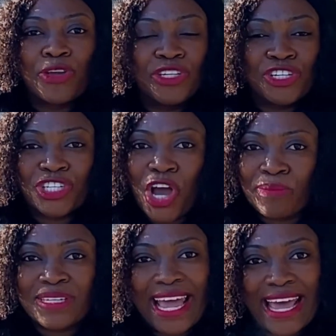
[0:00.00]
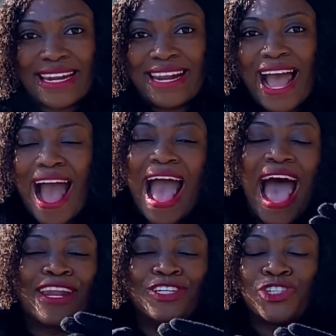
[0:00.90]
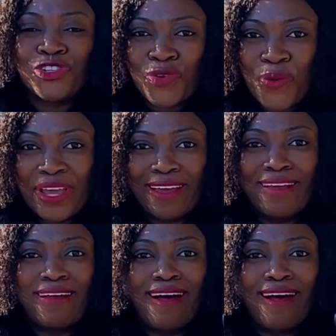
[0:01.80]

You just come to Canada and enjoy